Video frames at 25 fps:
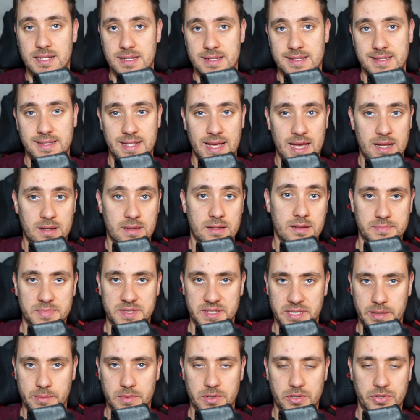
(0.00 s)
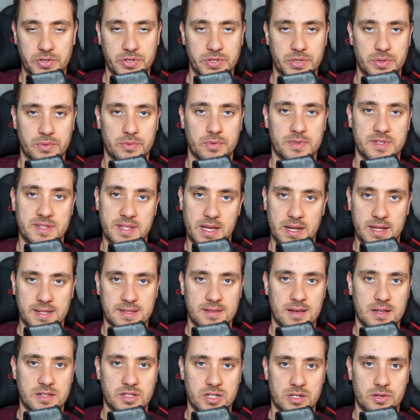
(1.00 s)
does that, similar to static
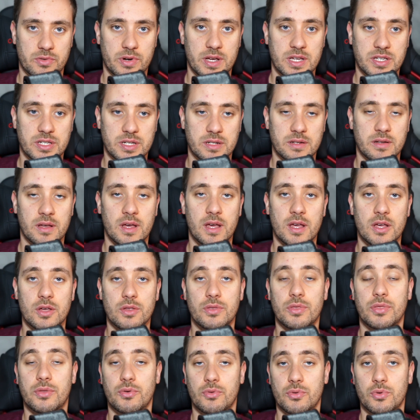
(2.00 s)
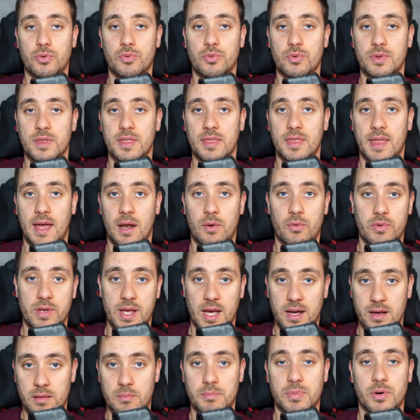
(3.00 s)
site generation, through that
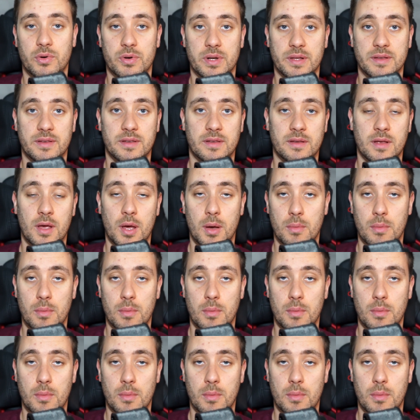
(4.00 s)
React component's